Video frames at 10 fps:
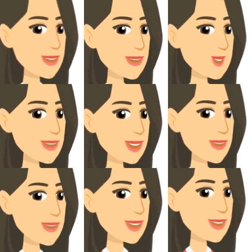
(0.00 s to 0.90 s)
RPA
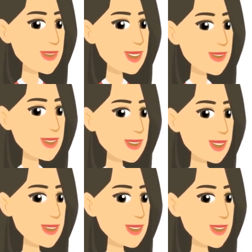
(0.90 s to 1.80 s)

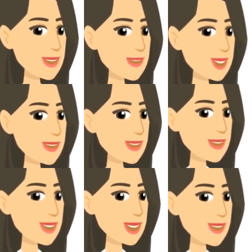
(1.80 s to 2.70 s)
implementations should result in
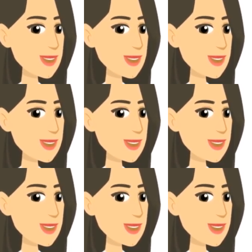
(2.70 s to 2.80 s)
long-term